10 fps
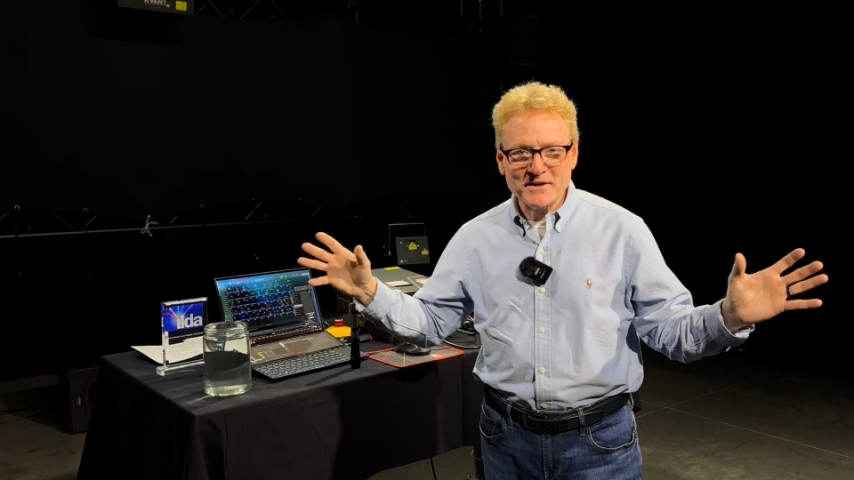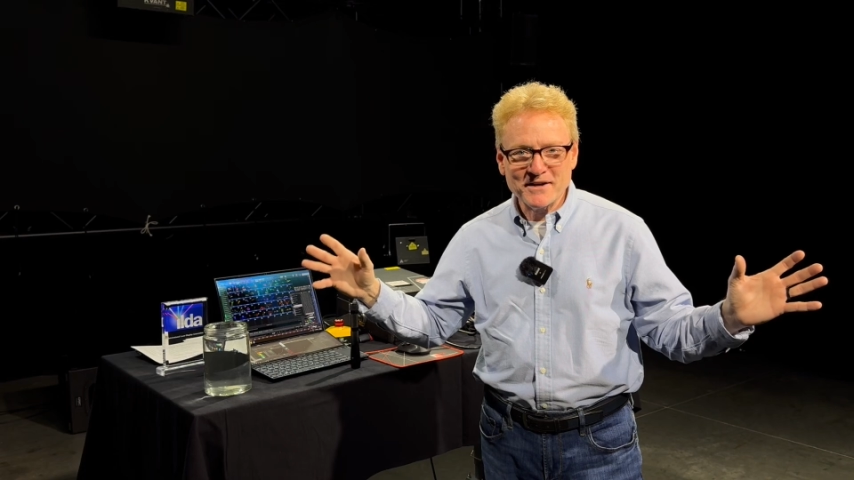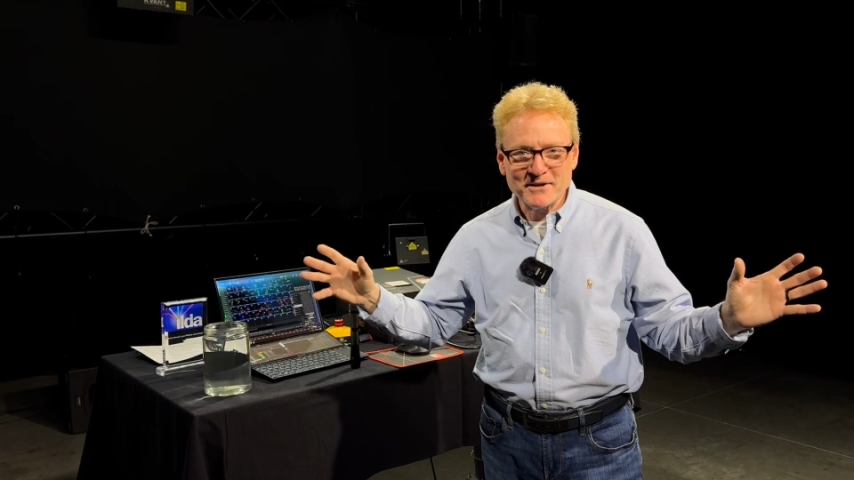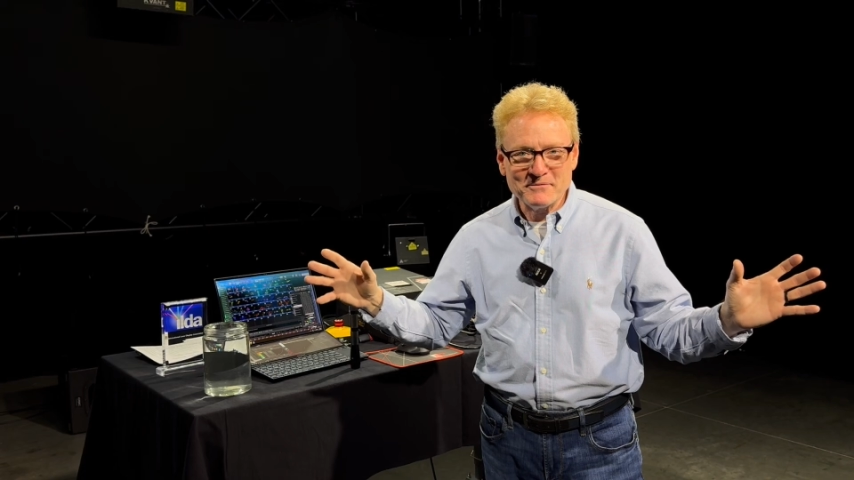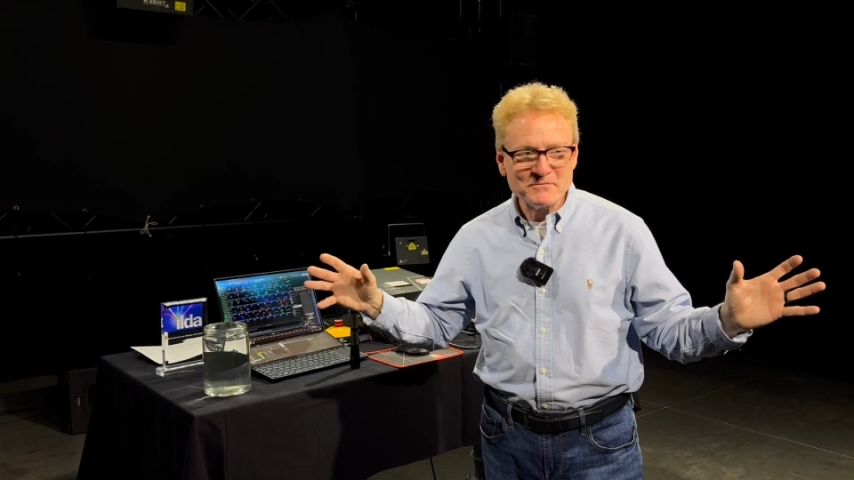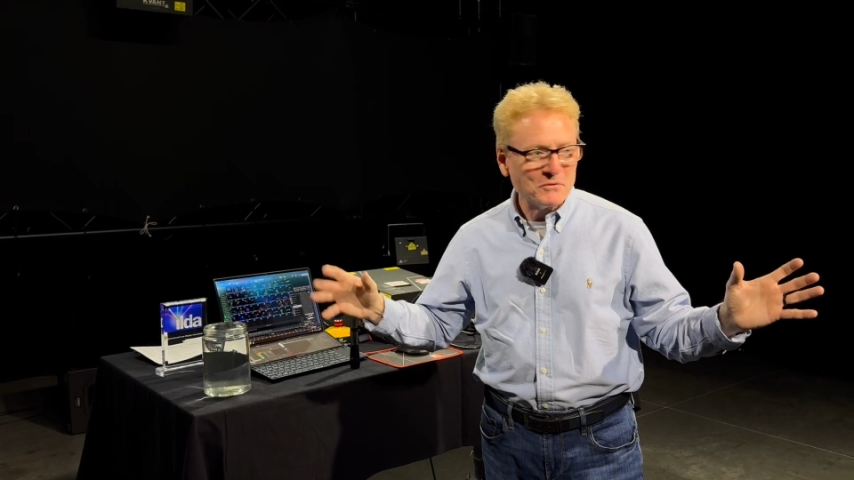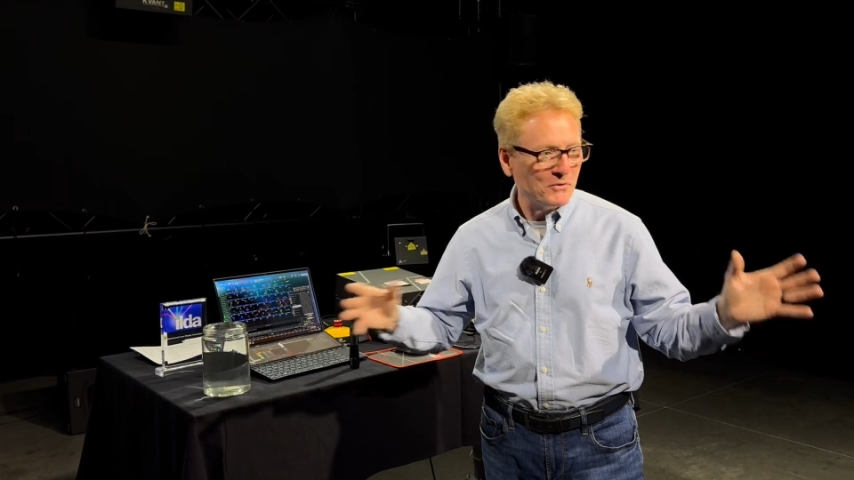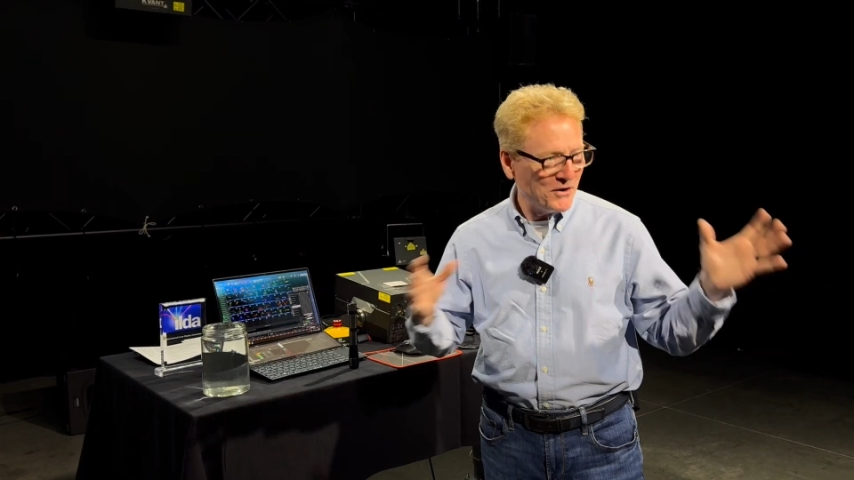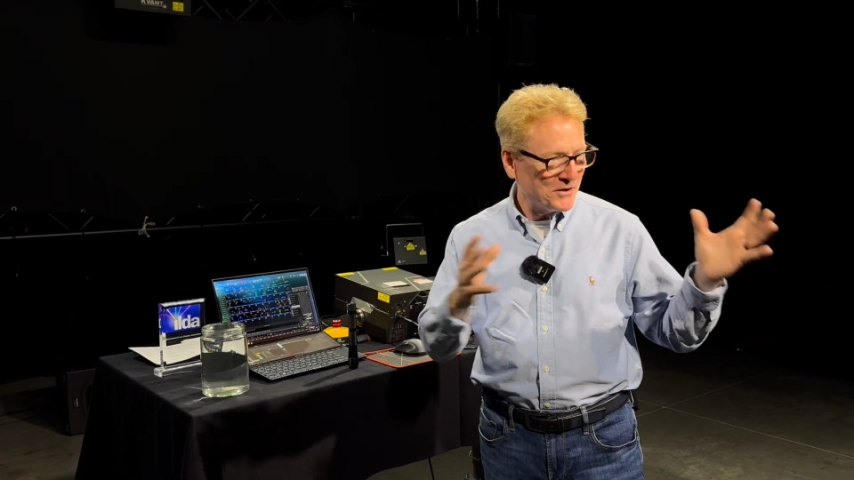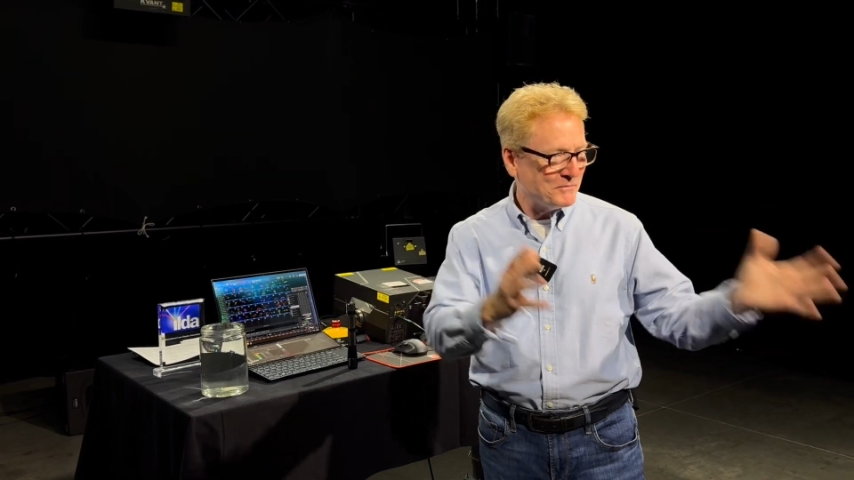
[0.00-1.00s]
go.
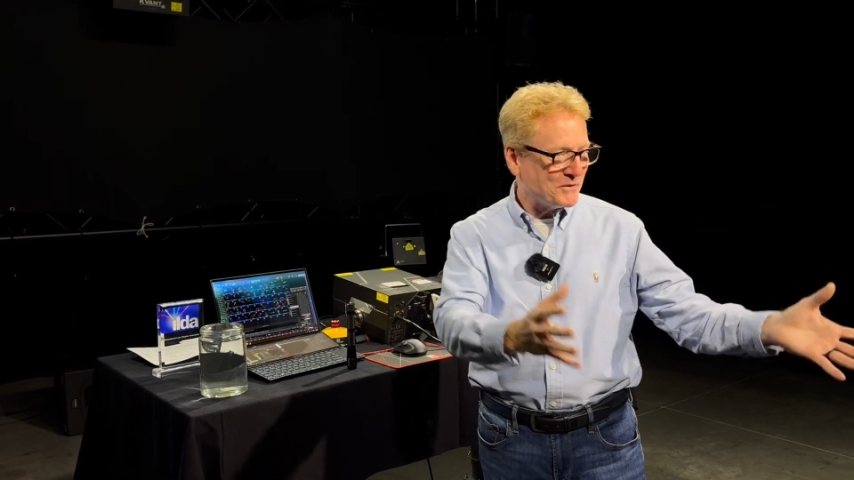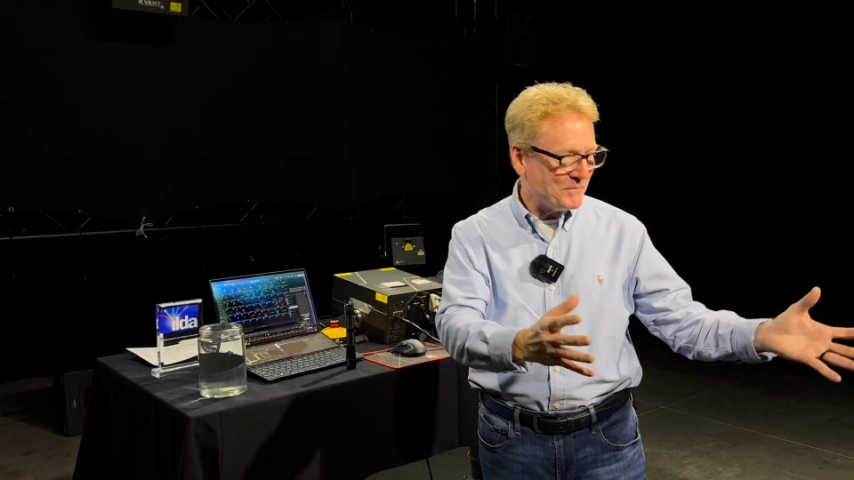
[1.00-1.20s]
Welcome to